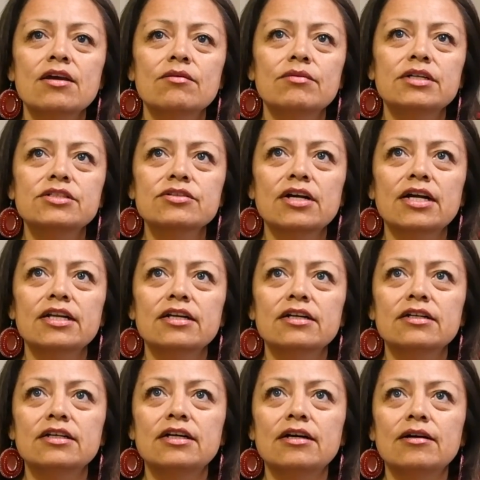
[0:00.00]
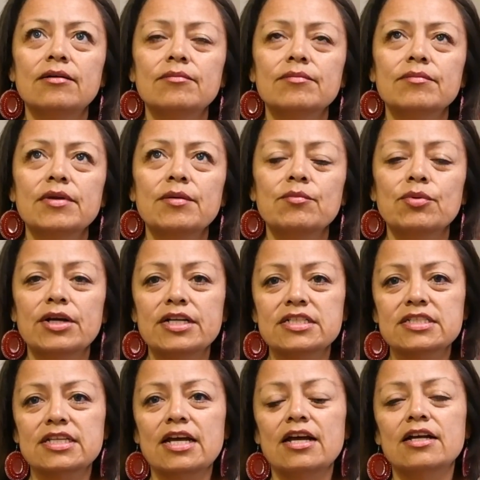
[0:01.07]
we try to embrace
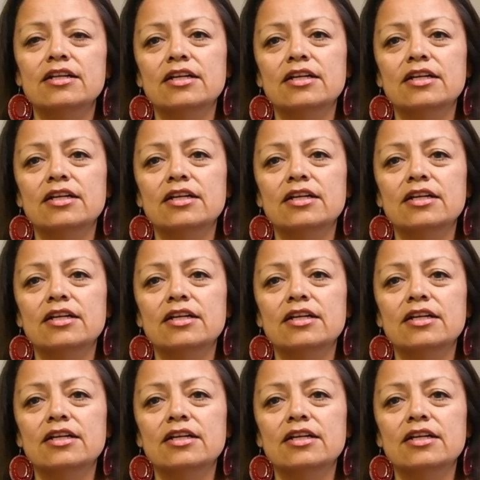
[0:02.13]
that,